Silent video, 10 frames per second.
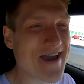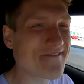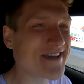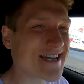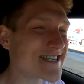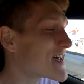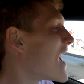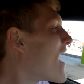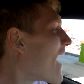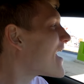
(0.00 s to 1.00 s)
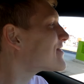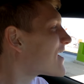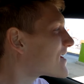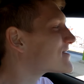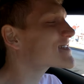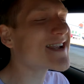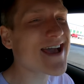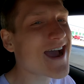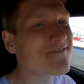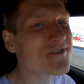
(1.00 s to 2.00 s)
man, because I thought I was gonna
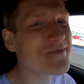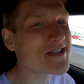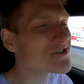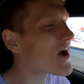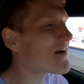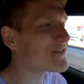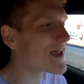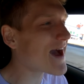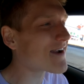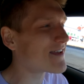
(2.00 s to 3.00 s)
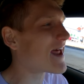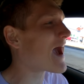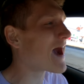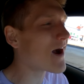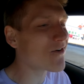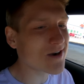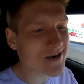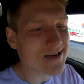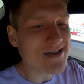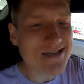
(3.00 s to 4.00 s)
have to be driving down an
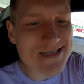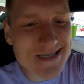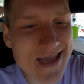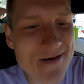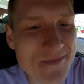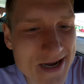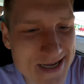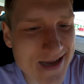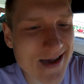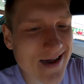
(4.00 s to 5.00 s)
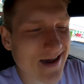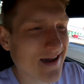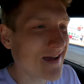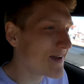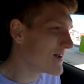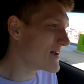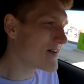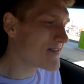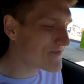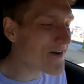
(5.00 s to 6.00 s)
hour to get my uh
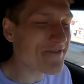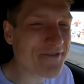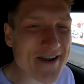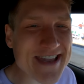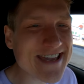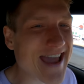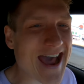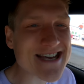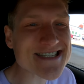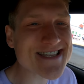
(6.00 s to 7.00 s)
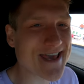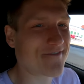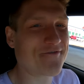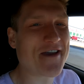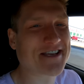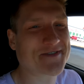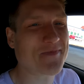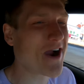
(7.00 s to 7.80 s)
my fucking gas thing fixed,